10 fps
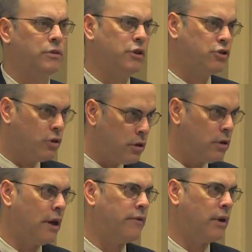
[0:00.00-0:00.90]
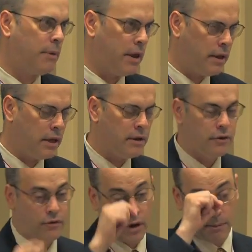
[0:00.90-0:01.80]
which they shouldn't, they have to get paid at the end of the
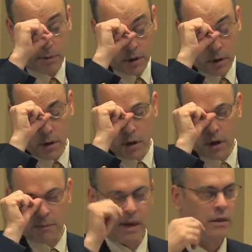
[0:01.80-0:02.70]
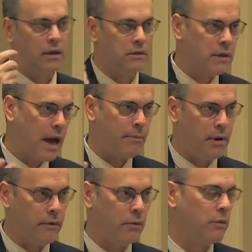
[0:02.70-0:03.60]
trip. Um, that does
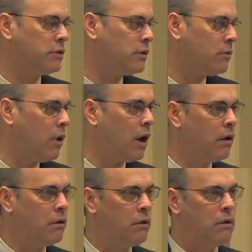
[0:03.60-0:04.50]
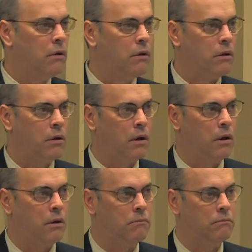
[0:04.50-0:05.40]
happen every once in a while.
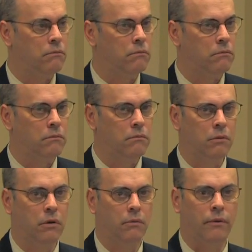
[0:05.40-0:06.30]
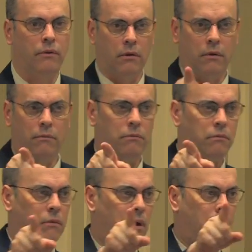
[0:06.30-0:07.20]
Um, but whatever. I'm,
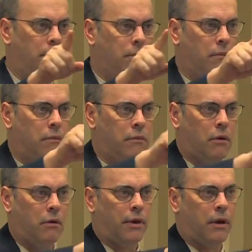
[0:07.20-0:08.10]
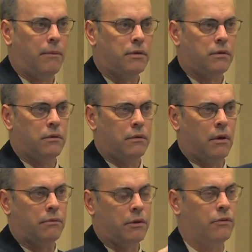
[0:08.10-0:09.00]
I'm, no, I think I missed,
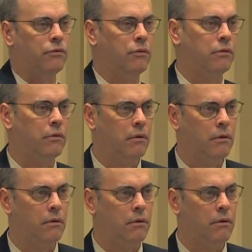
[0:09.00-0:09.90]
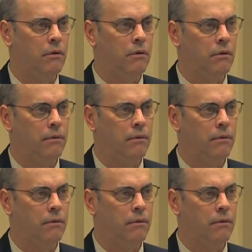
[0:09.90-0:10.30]
yes, yes. Yeah, I was just curious